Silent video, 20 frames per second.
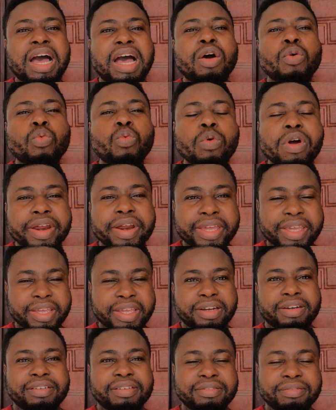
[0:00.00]
are
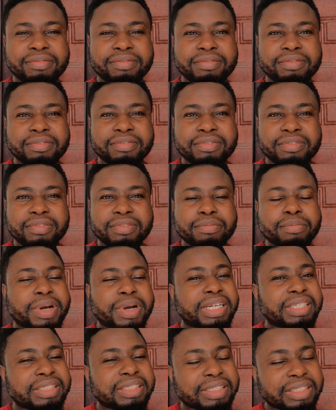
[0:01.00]
working.
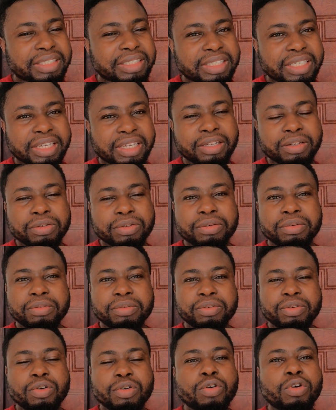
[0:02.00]
But still,
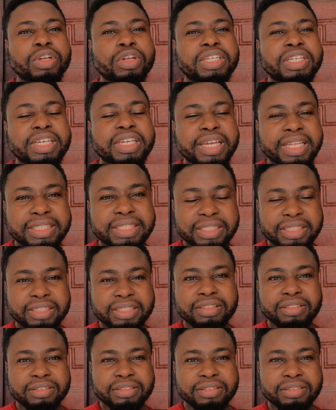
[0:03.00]
or yet,